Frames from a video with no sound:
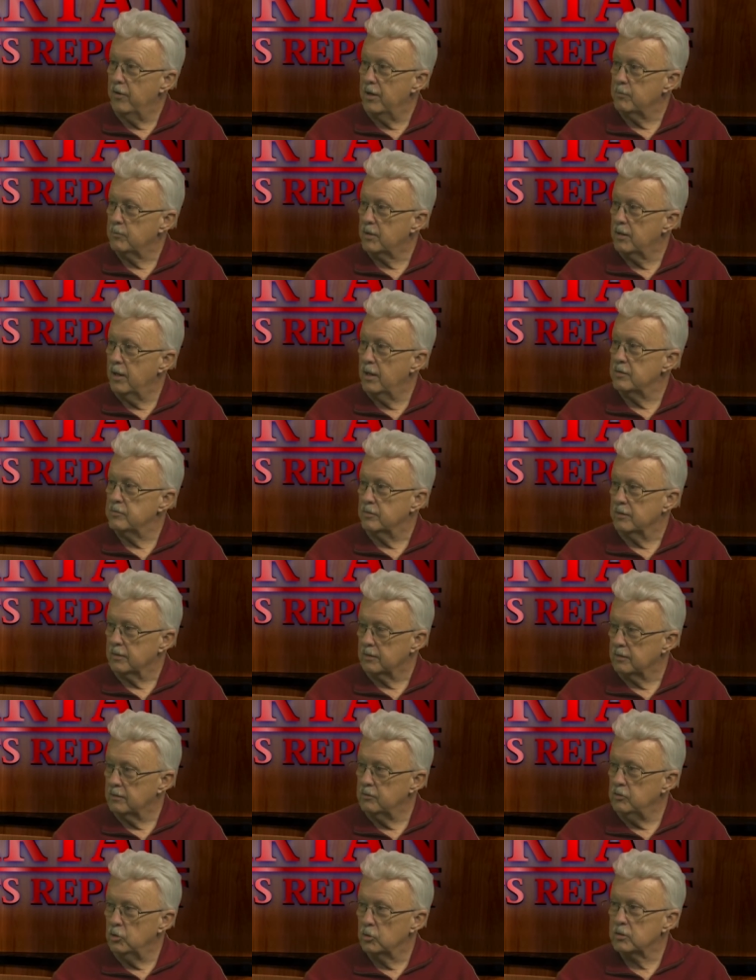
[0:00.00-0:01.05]
Fame Classic,
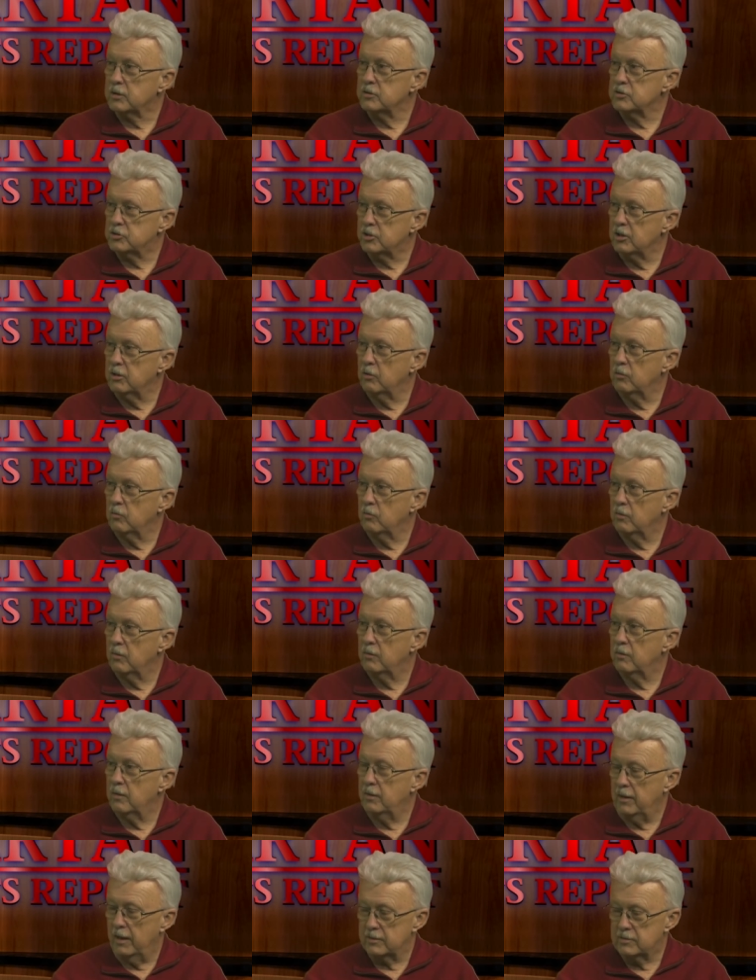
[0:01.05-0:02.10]
that's at the Field House.